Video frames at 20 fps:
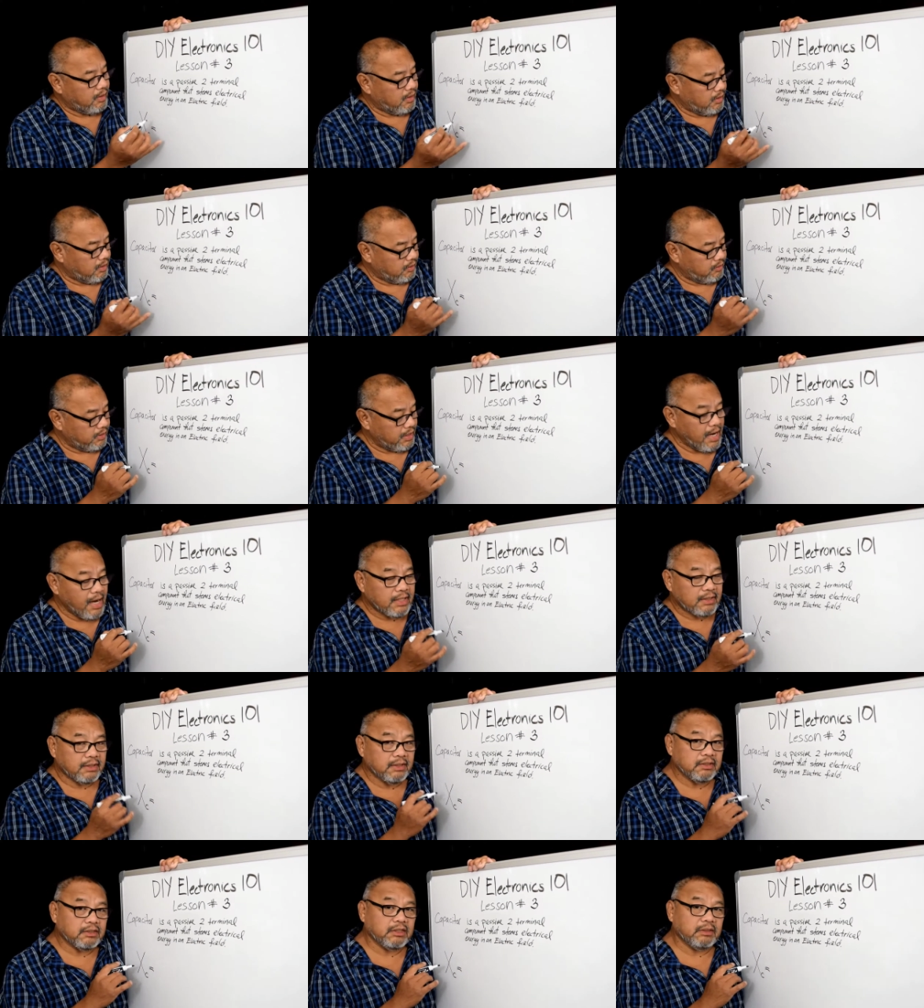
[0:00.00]

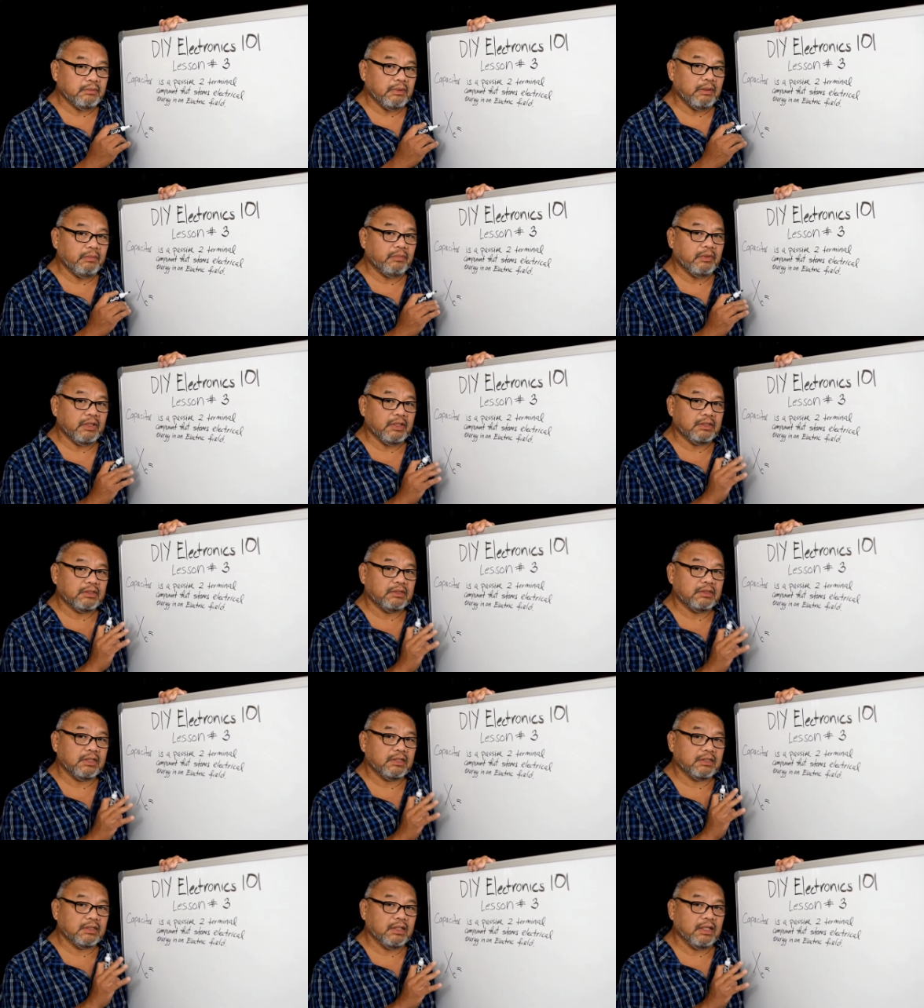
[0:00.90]
Reactance, remember, is
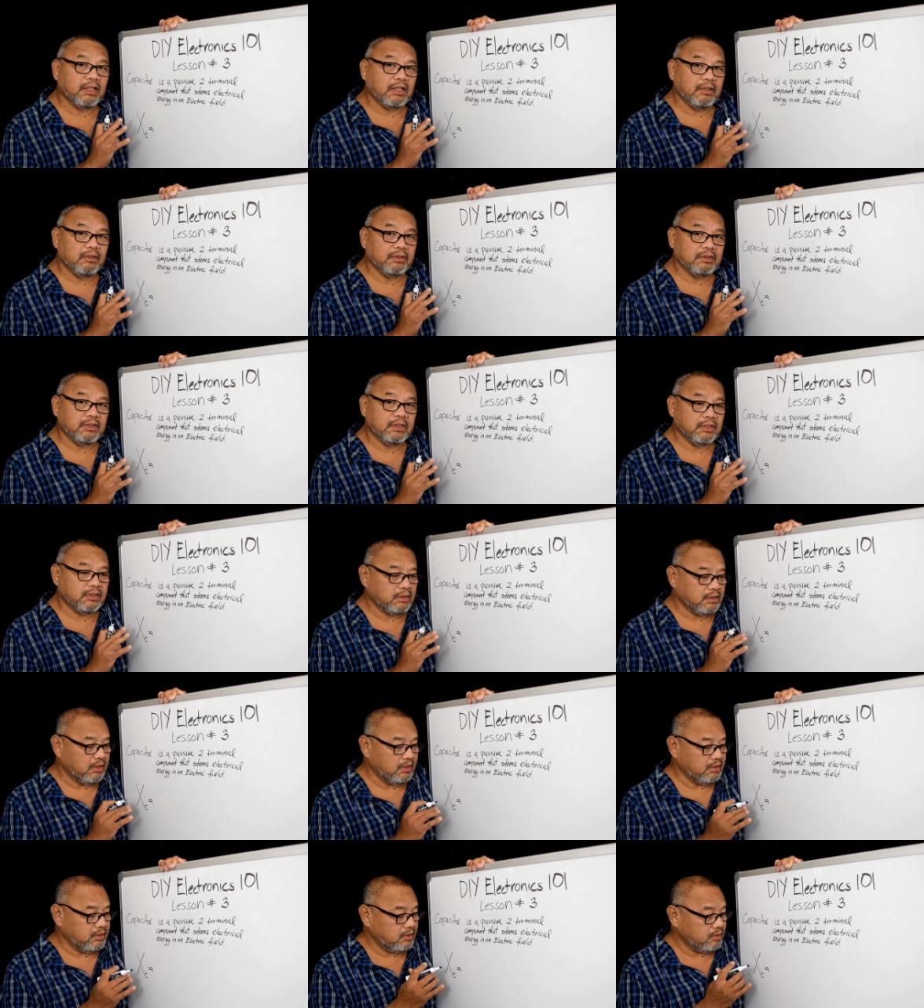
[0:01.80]
just like a
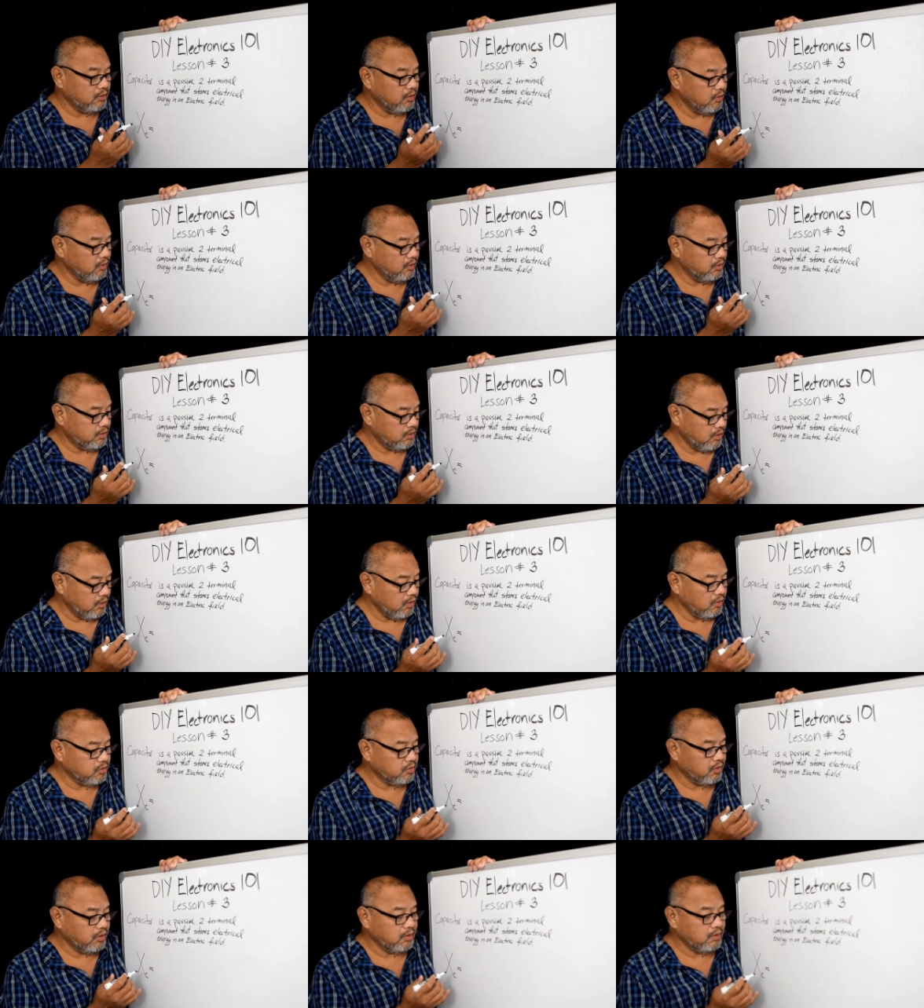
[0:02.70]
resistance. It's
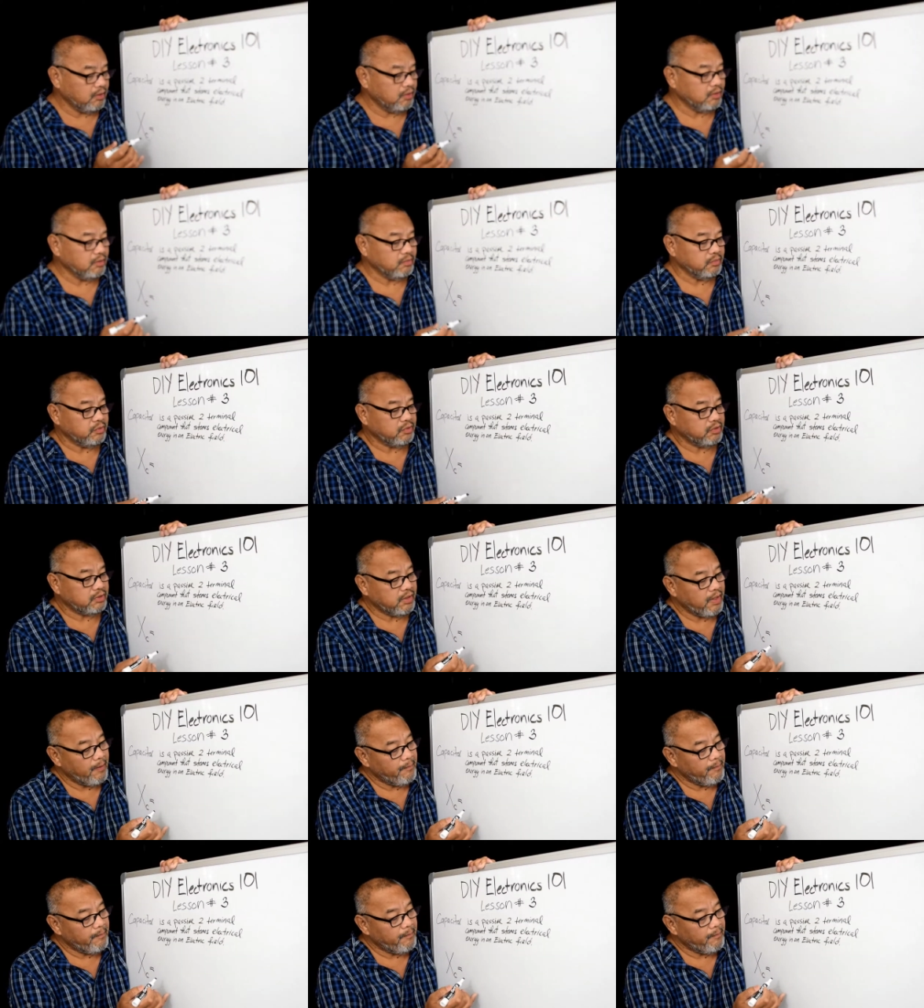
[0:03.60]
also in ohms.